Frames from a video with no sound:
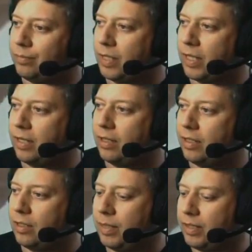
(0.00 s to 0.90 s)
They are a
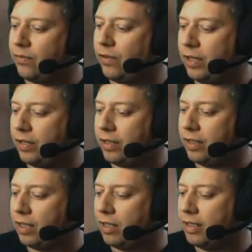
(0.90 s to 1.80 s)
little bit finer than
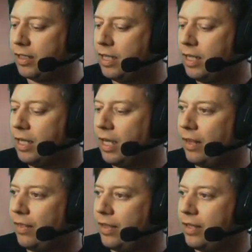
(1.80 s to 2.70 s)
I'd liked,
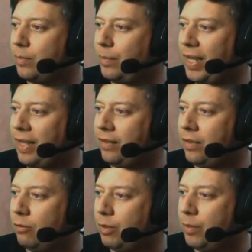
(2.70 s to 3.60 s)
and this pin
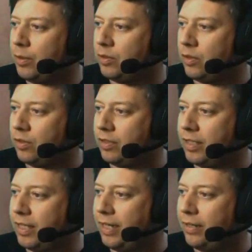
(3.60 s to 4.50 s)
that we put on
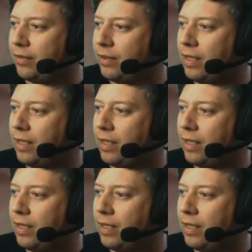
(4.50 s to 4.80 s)
underneath